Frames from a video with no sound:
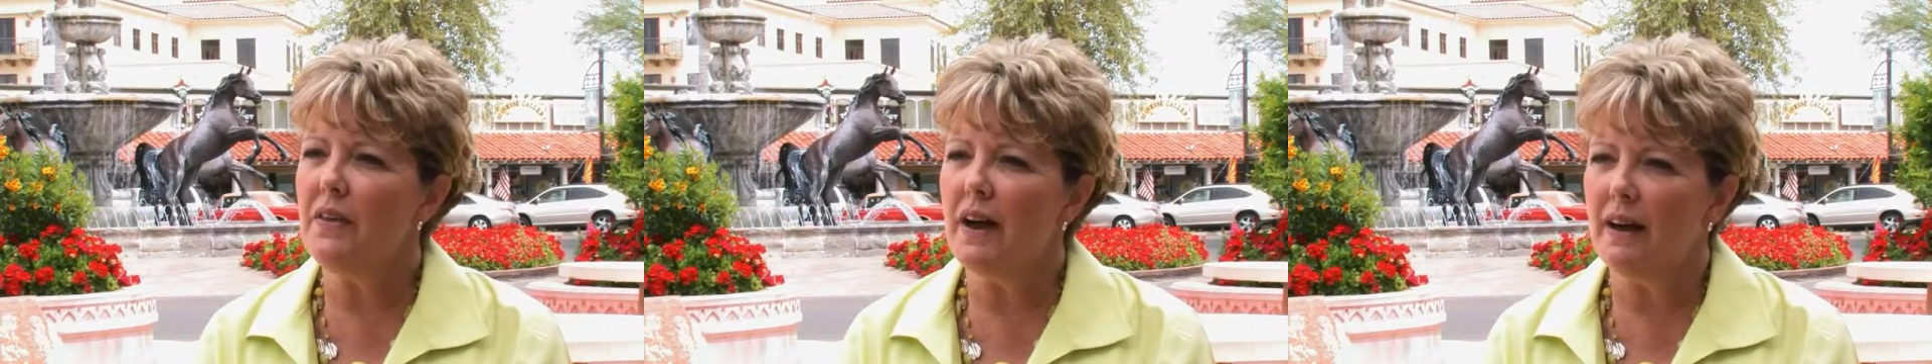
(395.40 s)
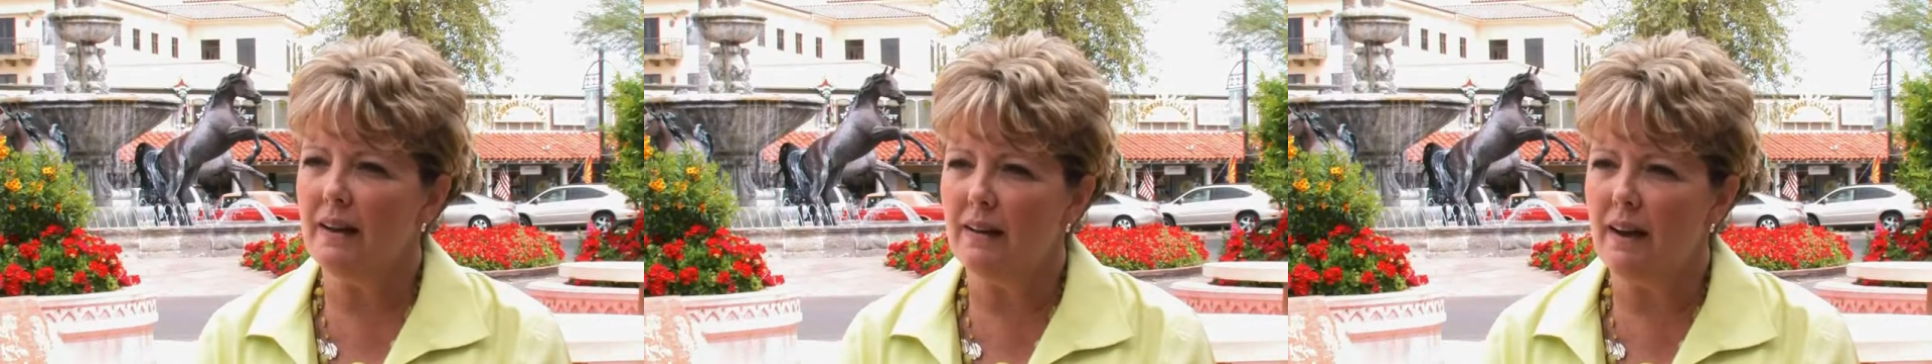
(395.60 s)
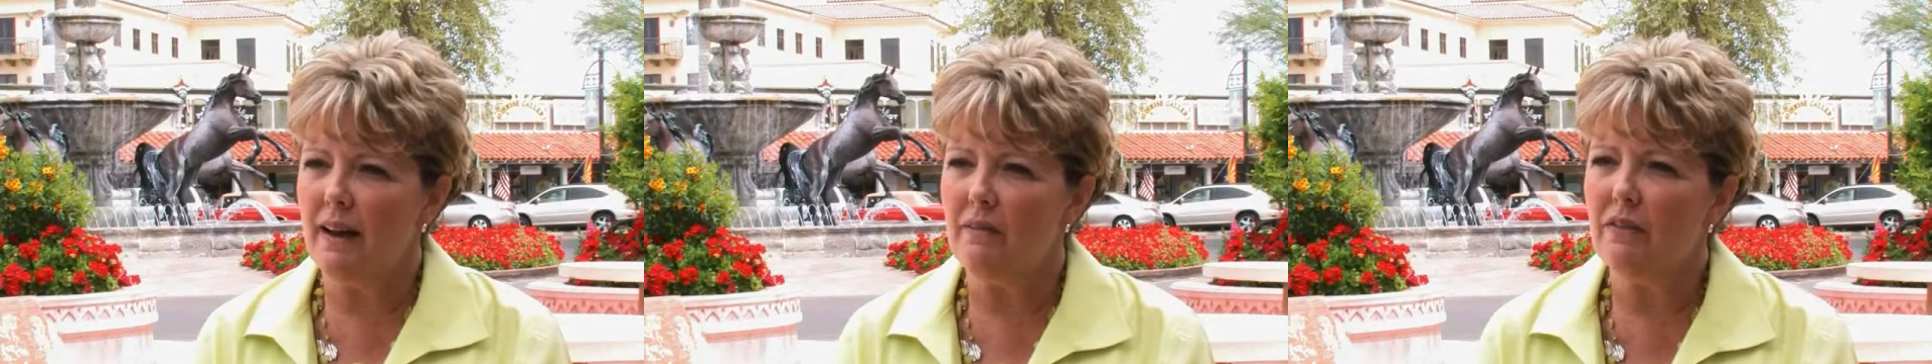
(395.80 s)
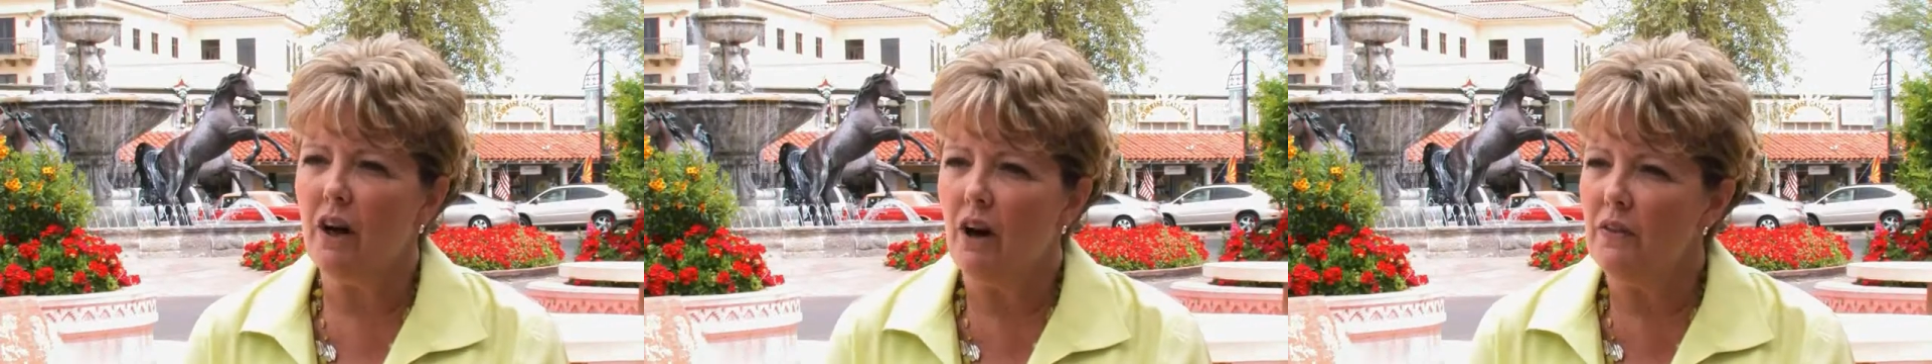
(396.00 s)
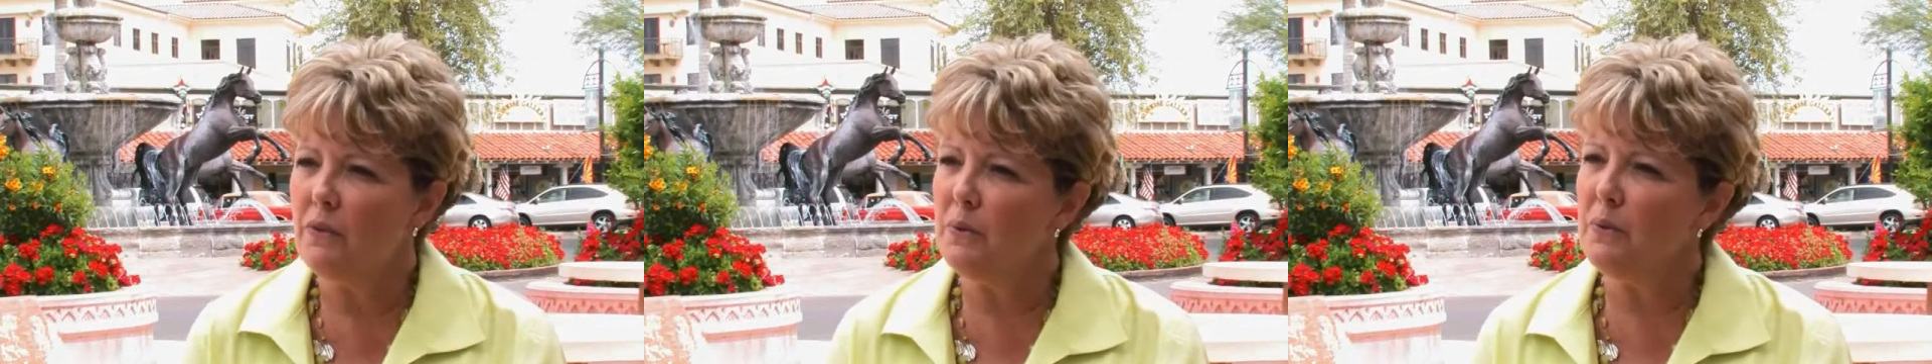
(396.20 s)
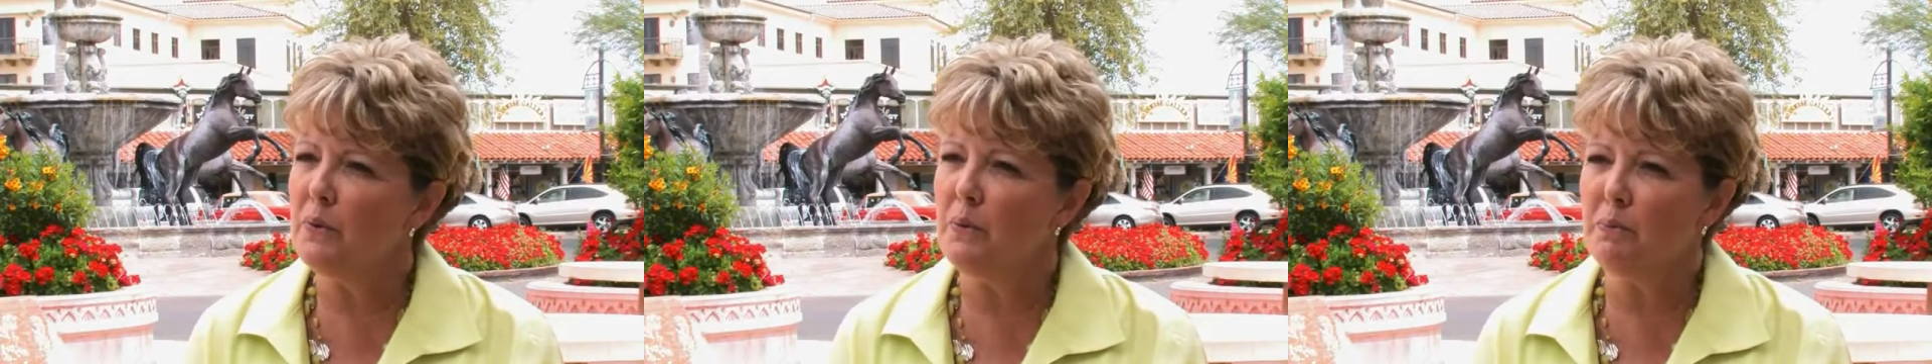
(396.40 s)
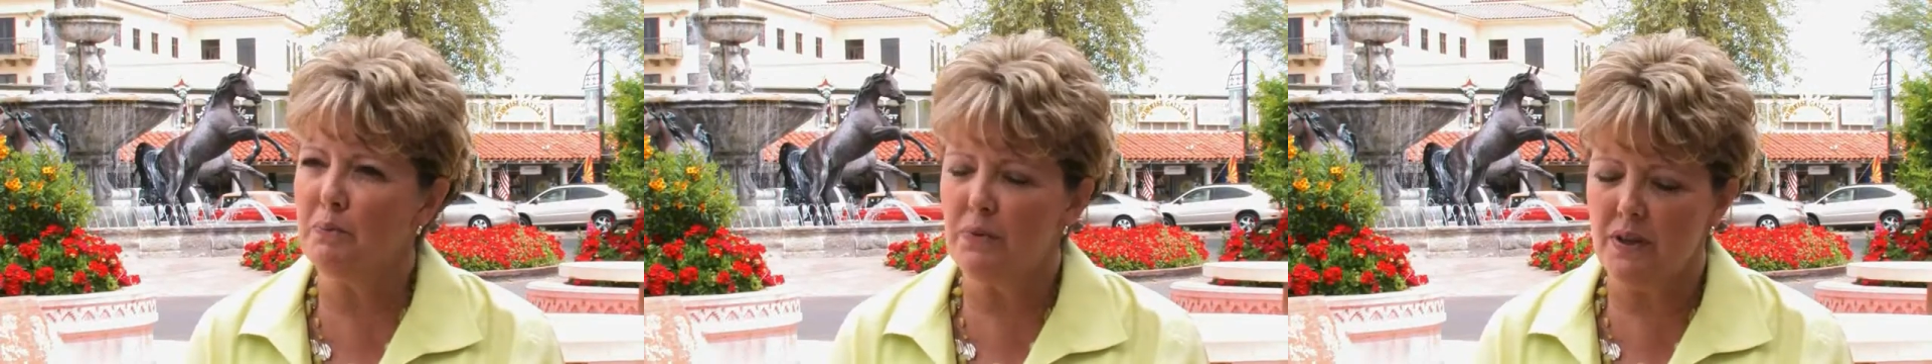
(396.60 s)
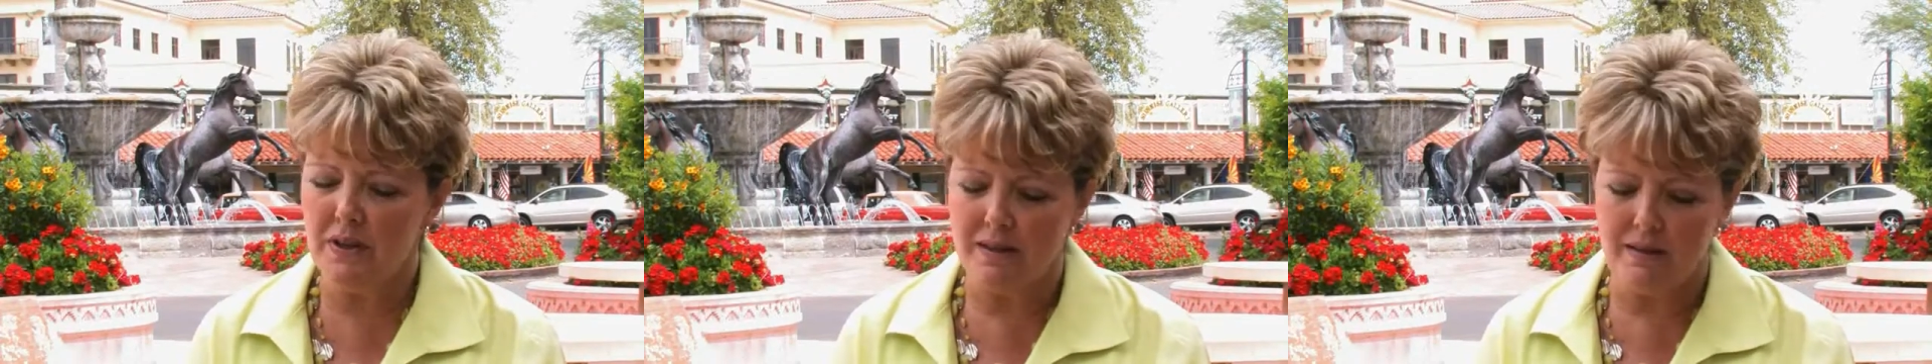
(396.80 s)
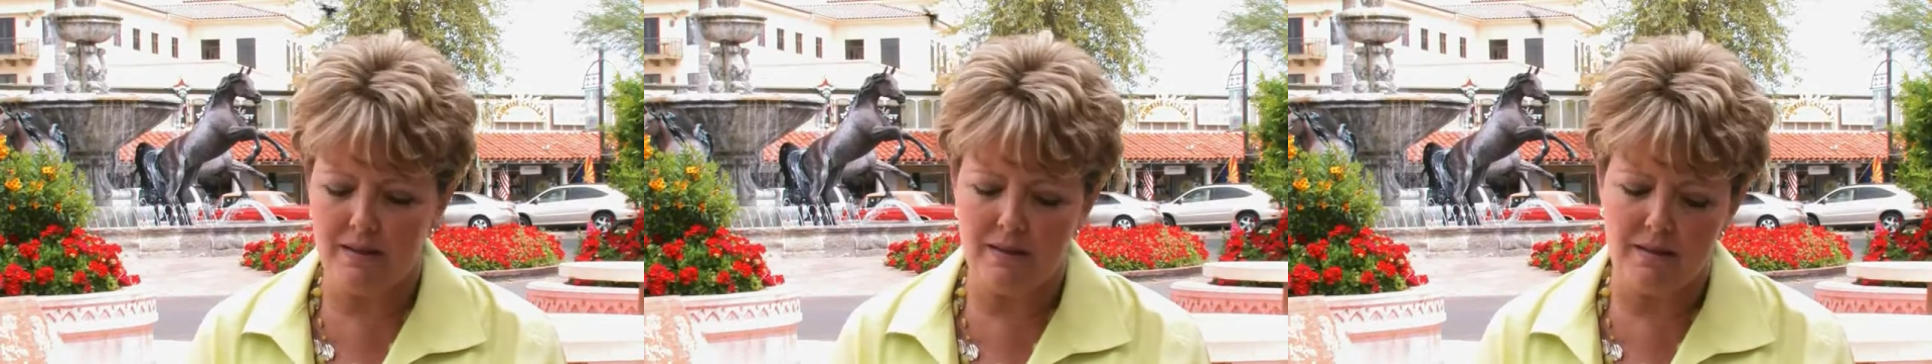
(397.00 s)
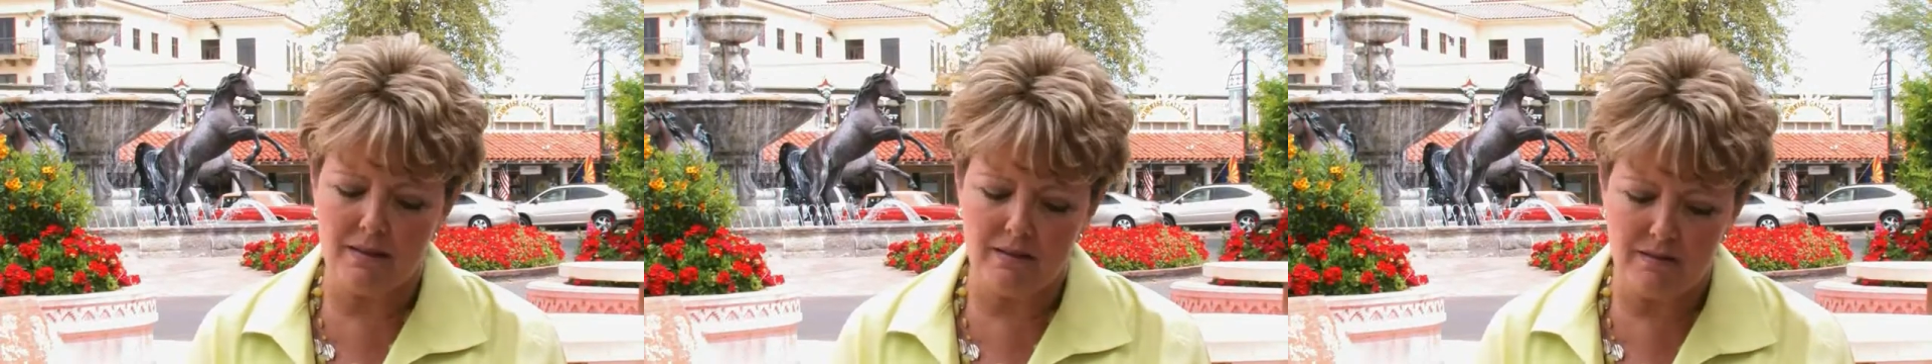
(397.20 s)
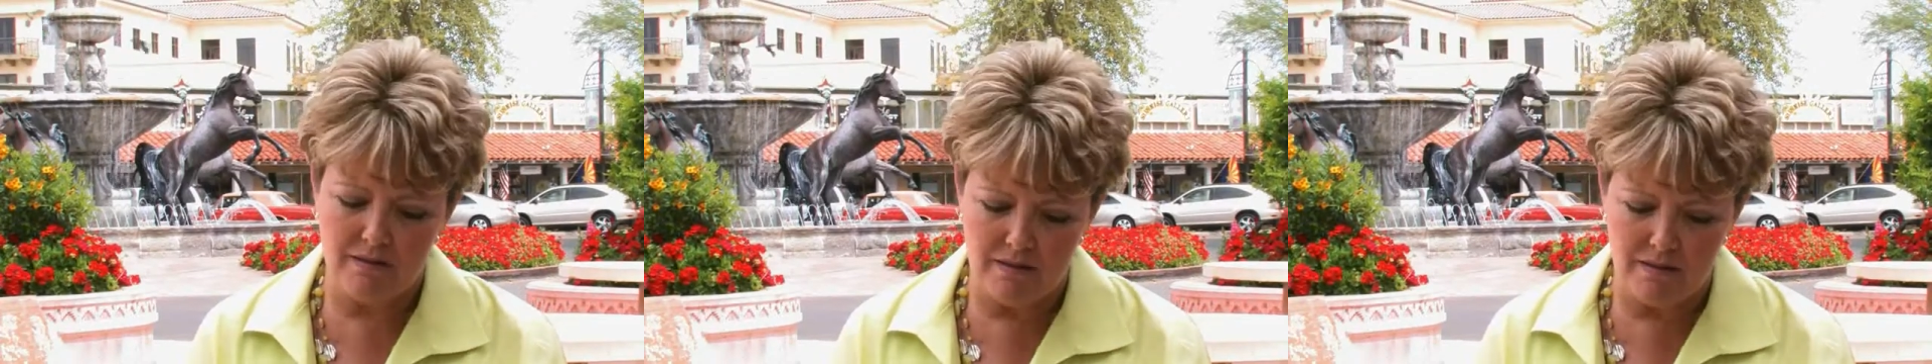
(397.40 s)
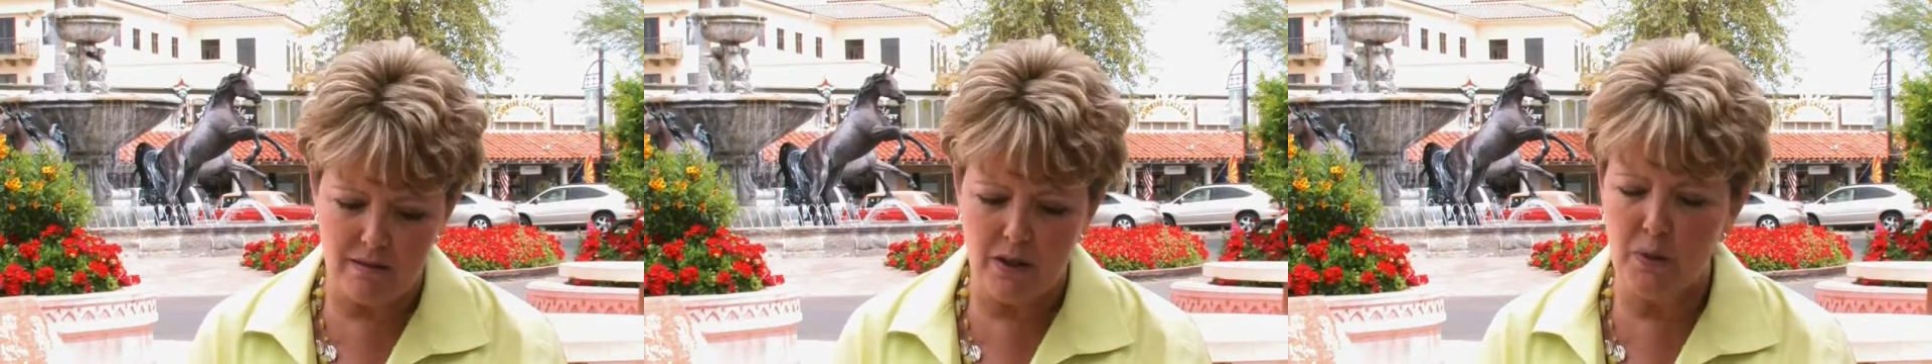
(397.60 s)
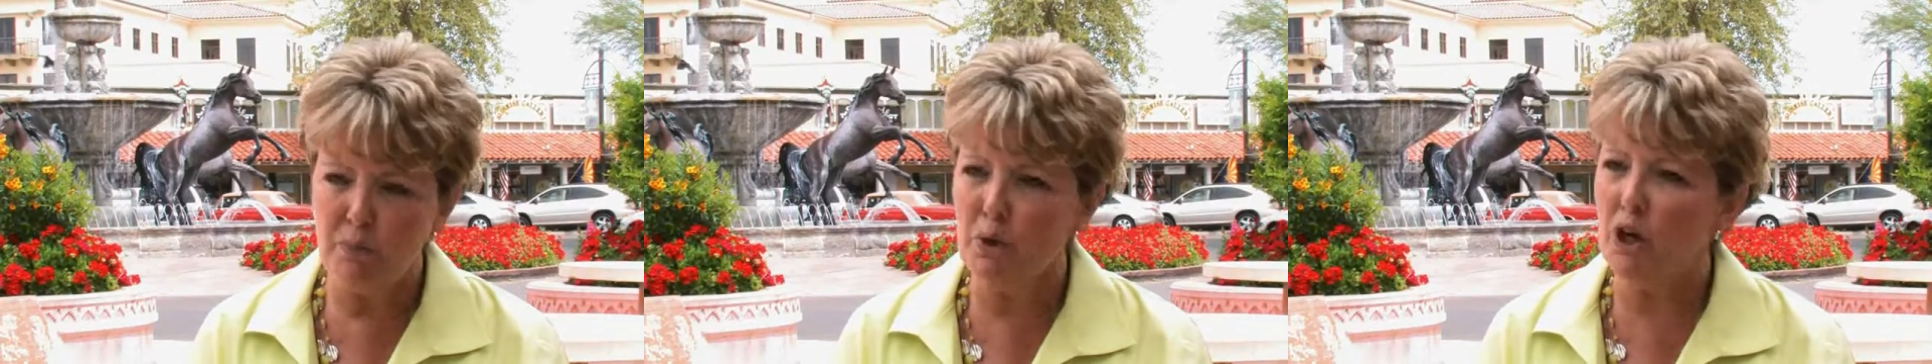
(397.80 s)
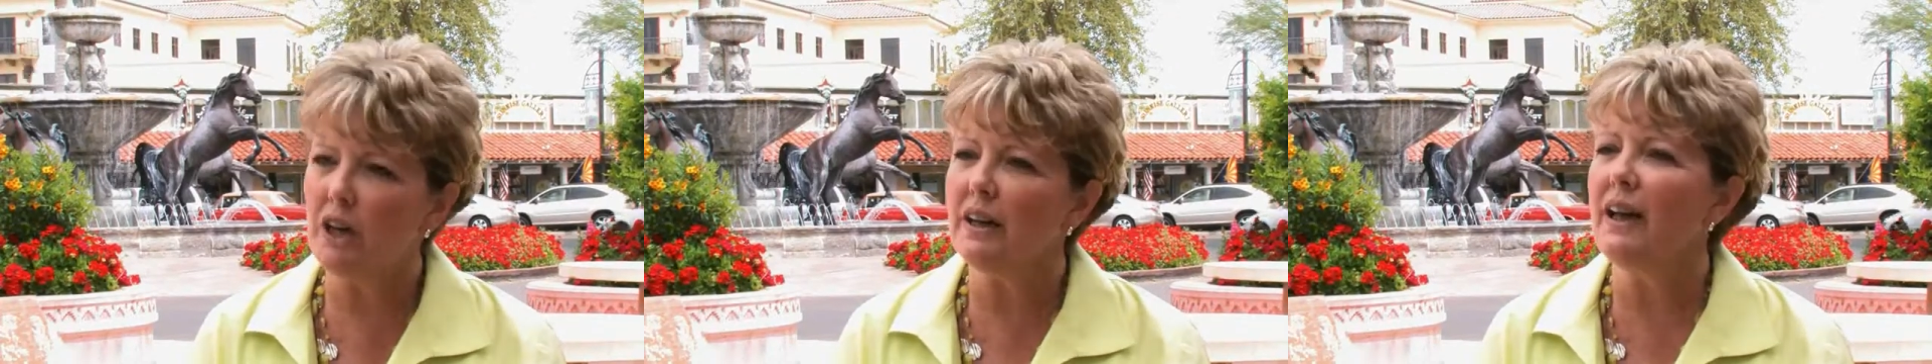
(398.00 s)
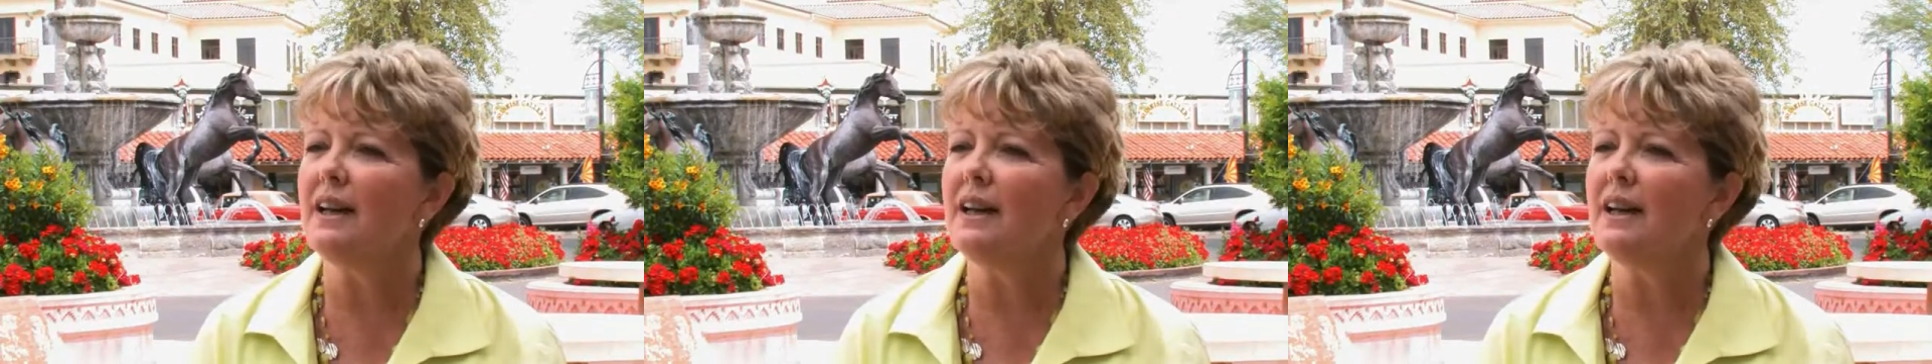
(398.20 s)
that have gone through the book